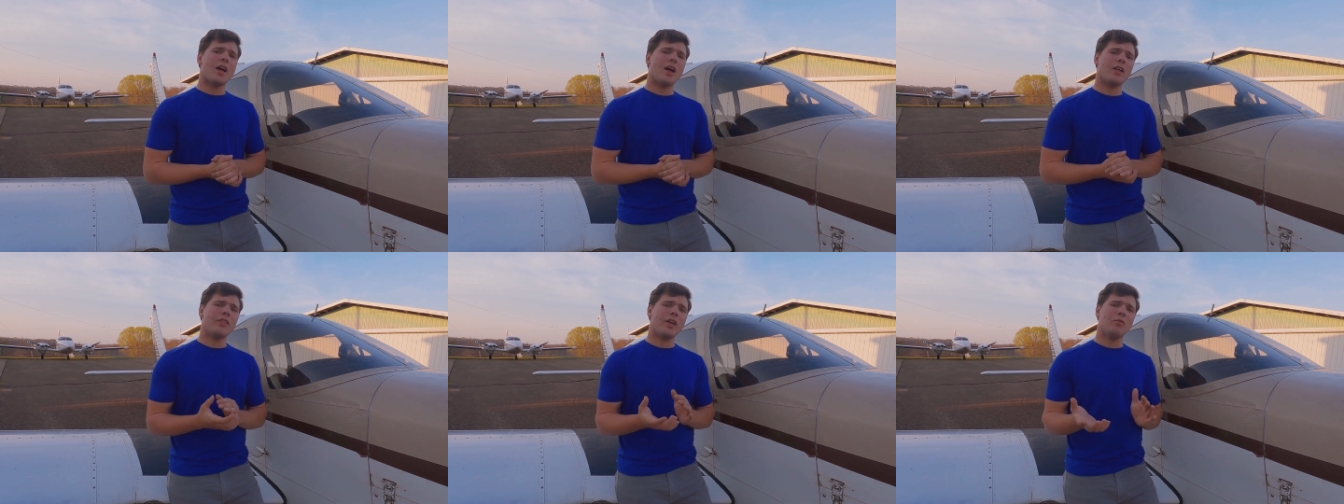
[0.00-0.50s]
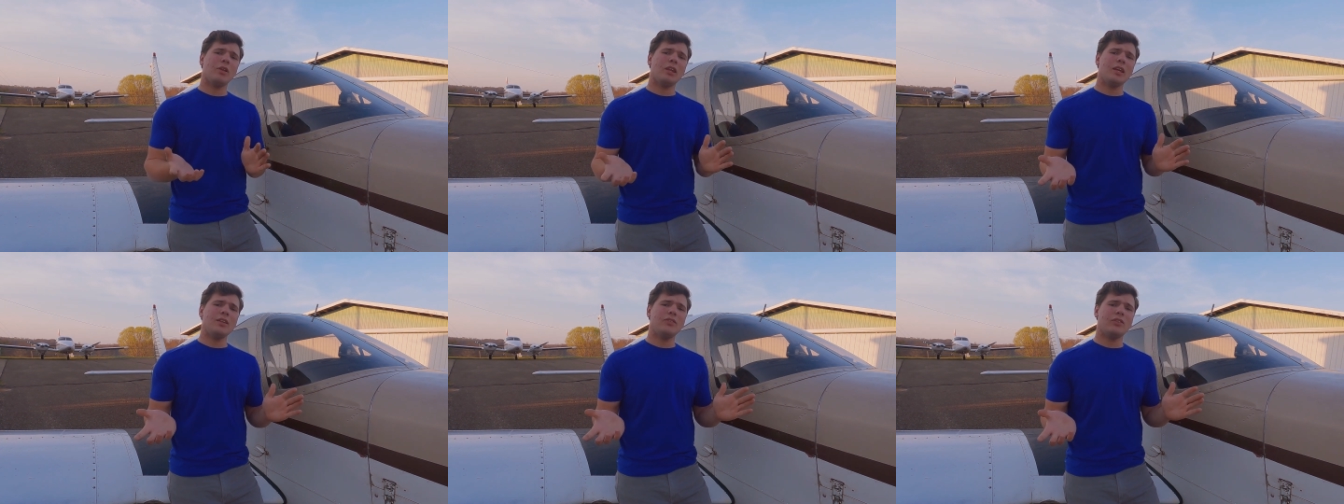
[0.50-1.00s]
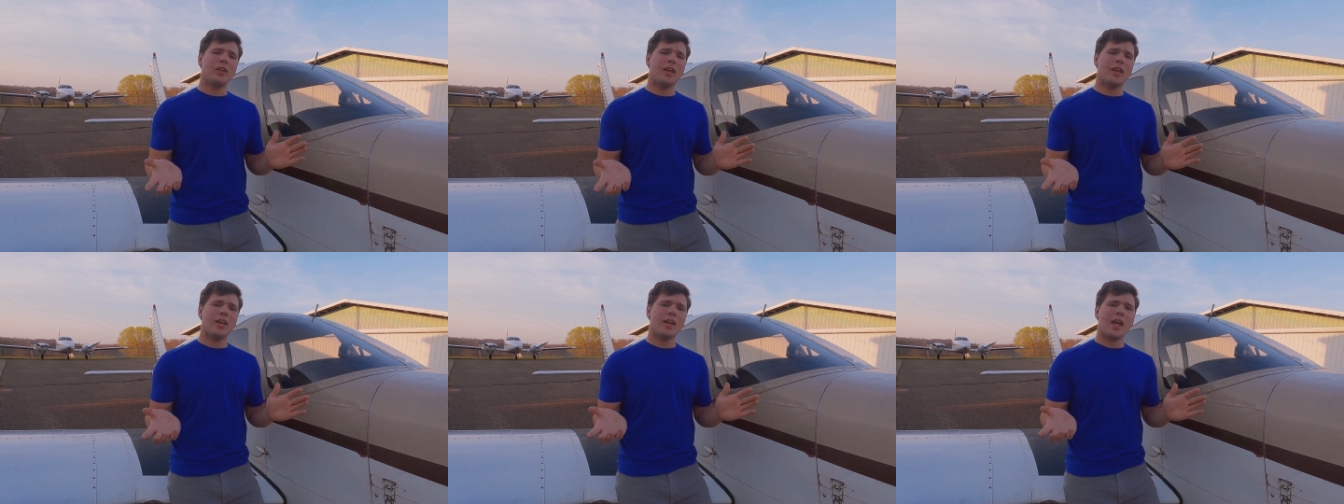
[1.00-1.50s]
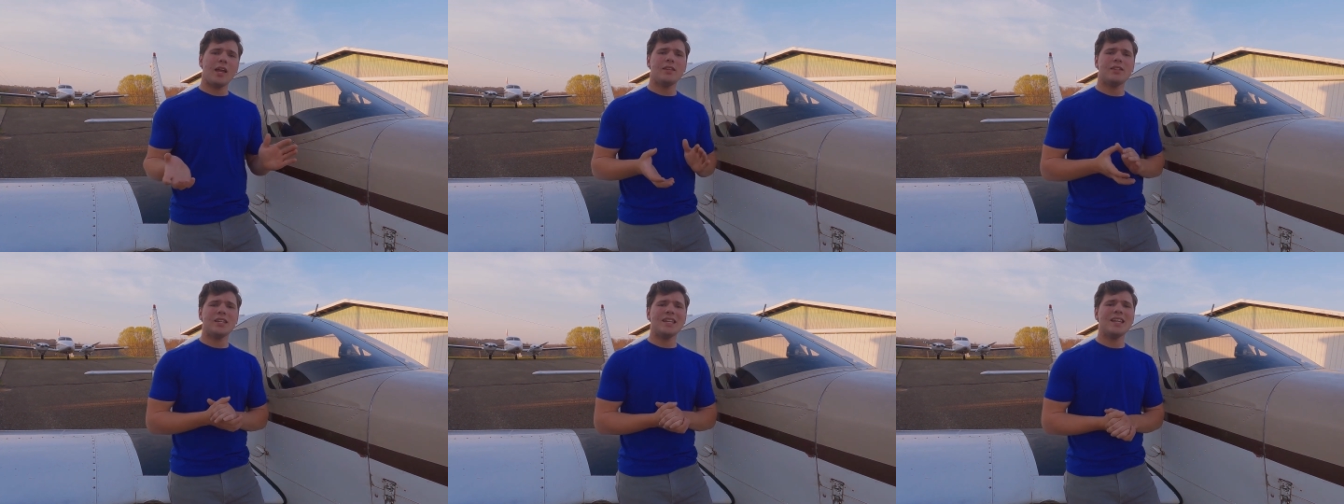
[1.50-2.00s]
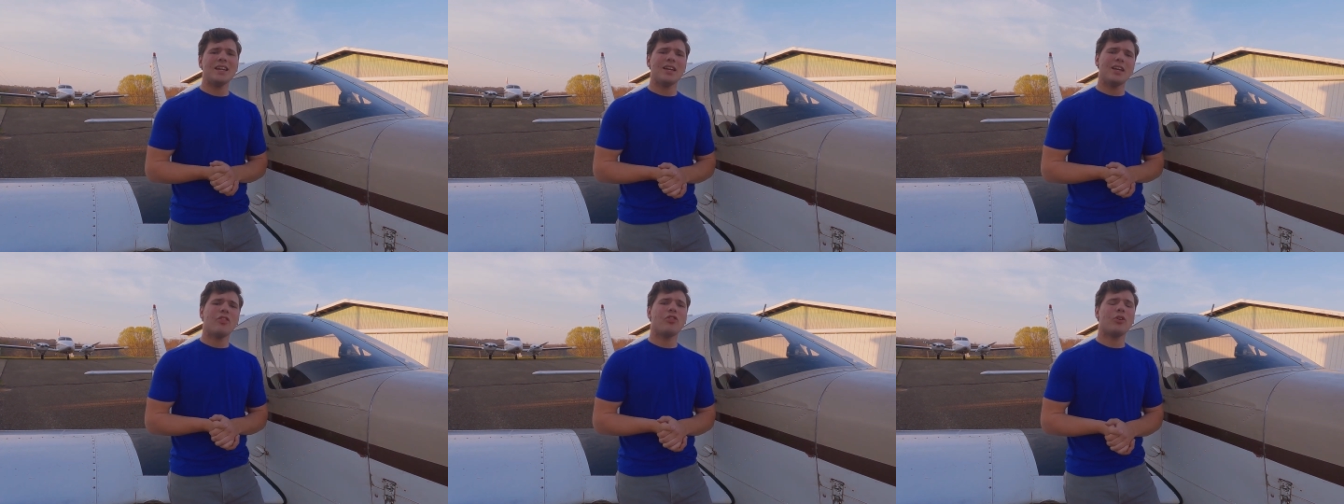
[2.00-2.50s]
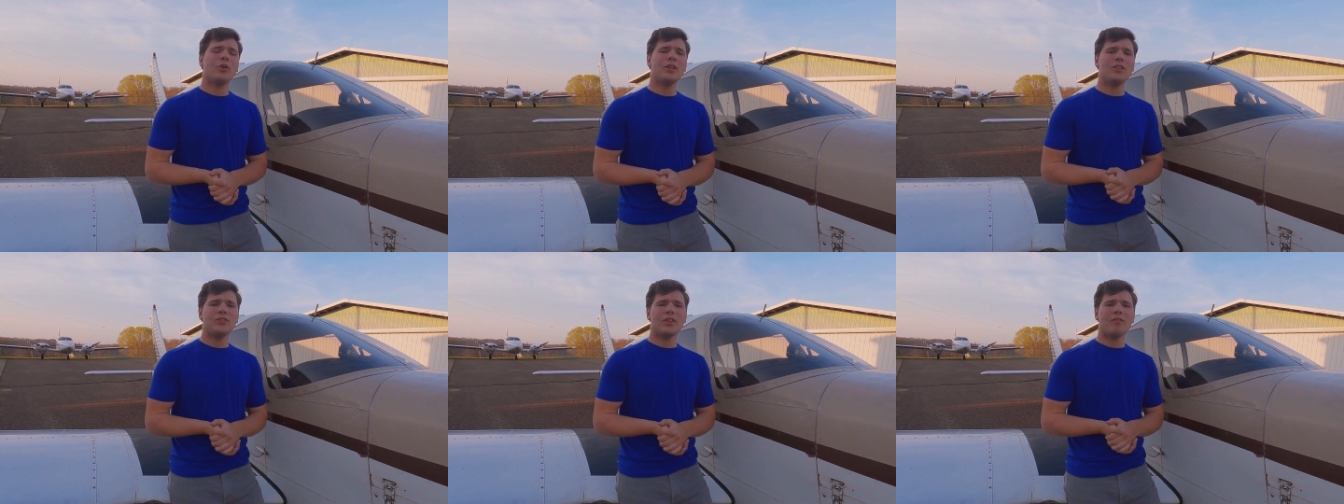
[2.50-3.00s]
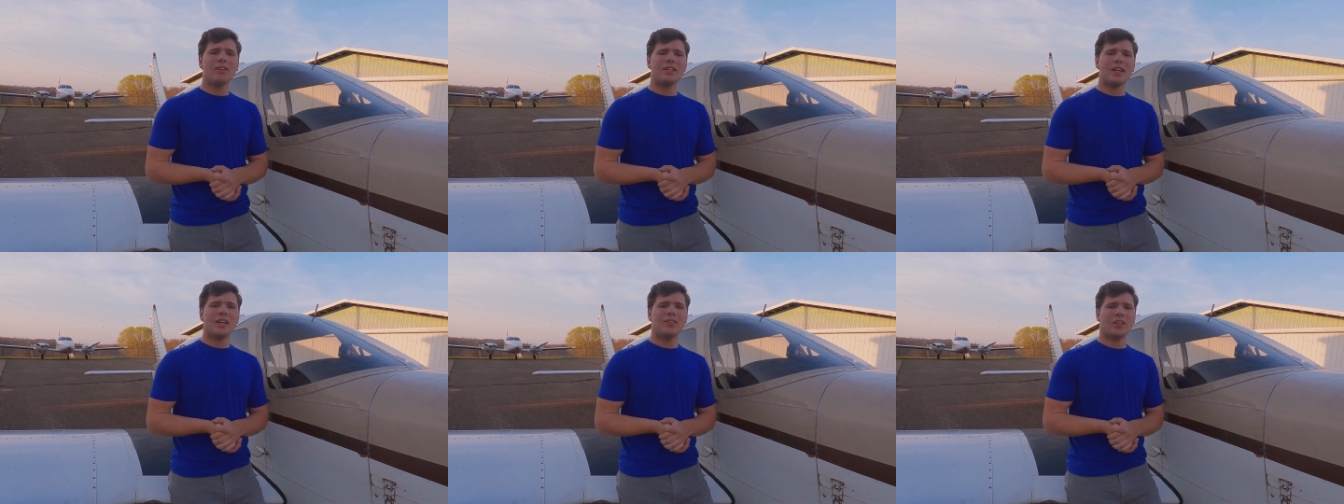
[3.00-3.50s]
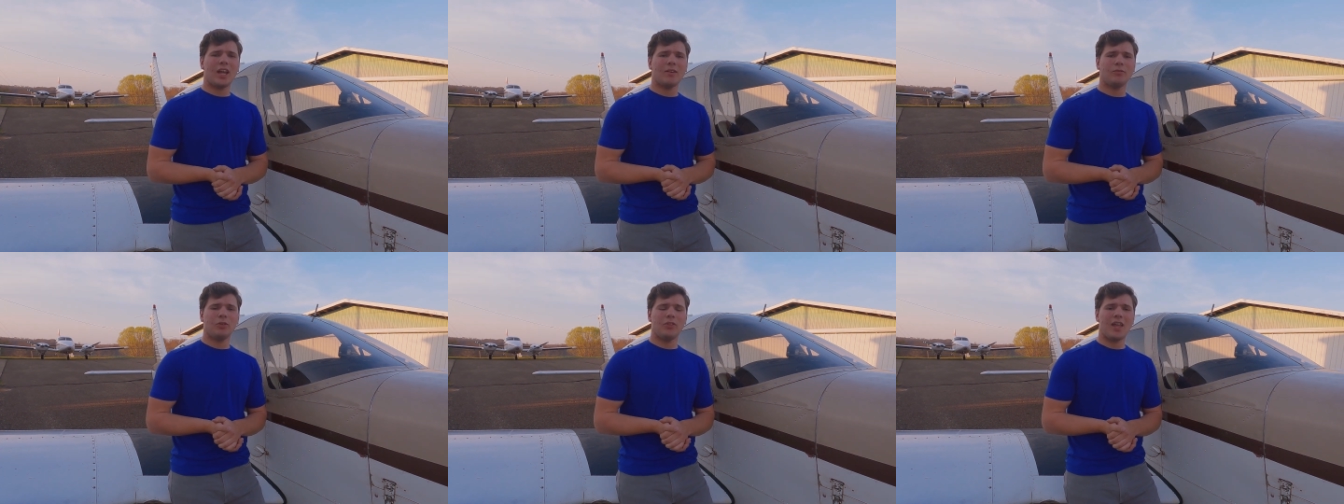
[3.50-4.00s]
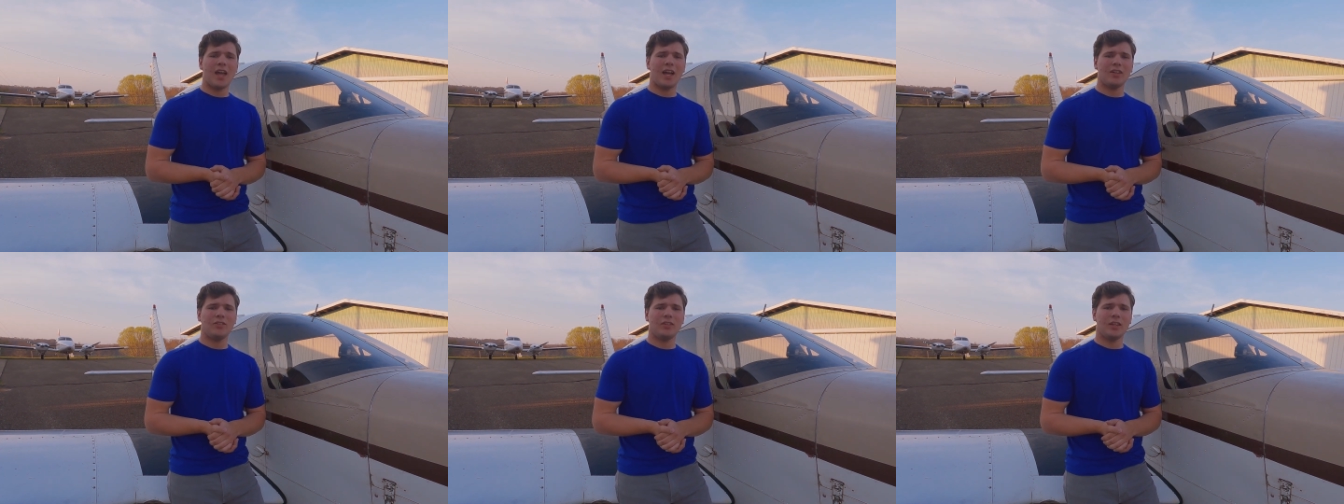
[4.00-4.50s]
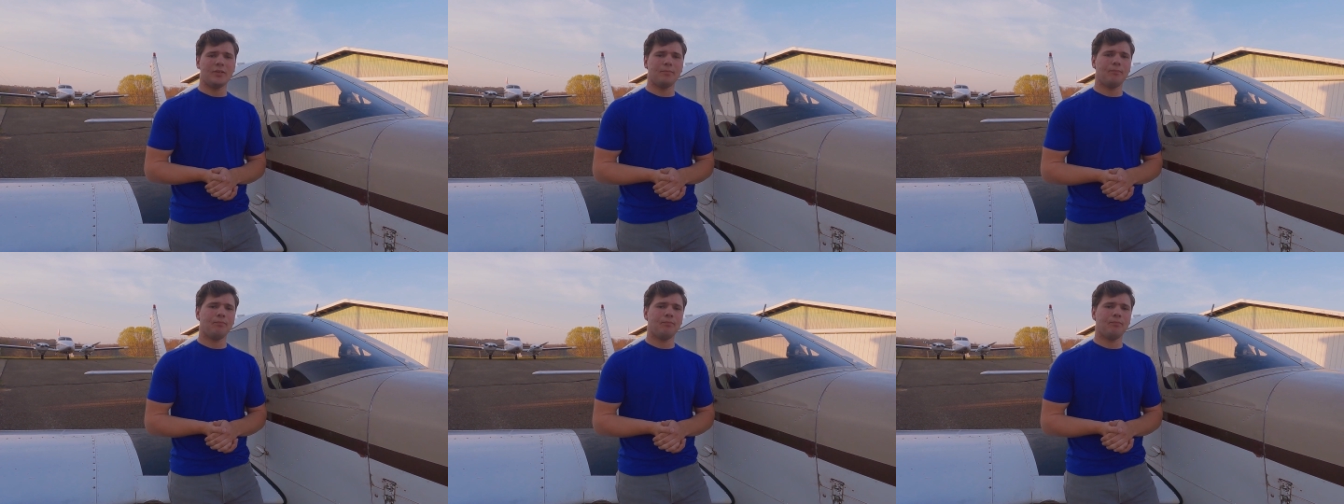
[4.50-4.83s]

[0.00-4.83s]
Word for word: Uh, they released a AD 37 days after the accident.